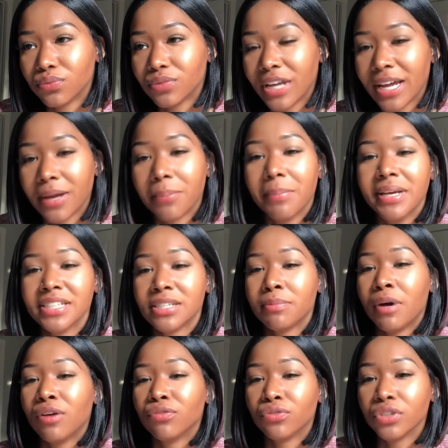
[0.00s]
like mess up
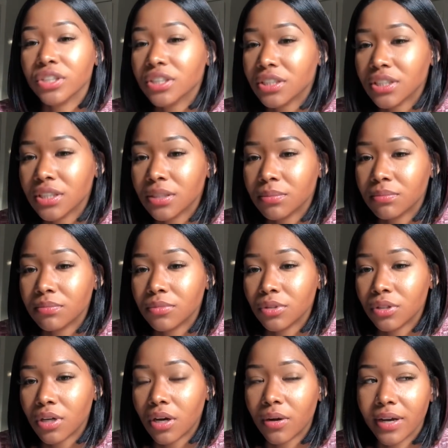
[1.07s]
our friendship, you
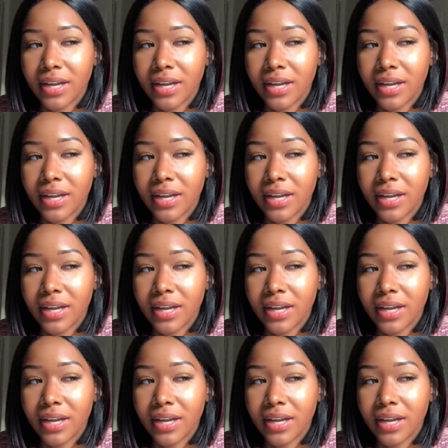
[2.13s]
know.